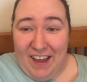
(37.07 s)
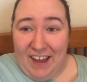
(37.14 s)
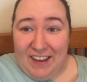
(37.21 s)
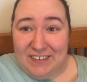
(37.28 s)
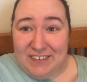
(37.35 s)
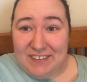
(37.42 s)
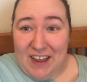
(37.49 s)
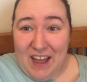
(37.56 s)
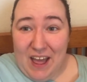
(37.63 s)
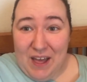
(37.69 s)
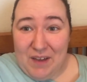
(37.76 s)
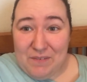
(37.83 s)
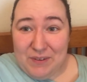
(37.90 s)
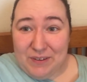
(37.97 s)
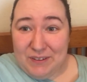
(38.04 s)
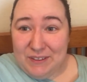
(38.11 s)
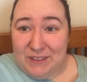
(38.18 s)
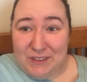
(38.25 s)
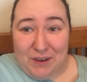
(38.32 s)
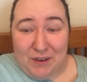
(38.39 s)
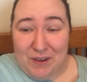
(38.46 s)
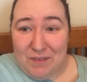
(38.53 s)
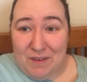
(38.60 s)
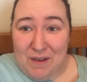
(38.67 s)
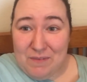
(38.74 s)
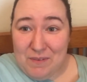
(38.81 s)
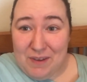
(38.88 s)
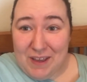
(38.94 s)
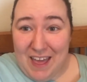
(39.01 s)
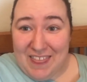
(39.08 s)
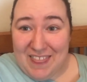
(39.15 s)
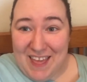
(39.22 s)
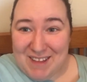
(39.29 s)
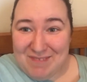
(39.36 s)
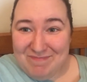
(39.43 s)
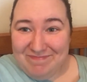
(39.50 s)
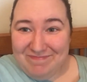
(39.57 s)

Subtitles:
and I will show you around when we get there.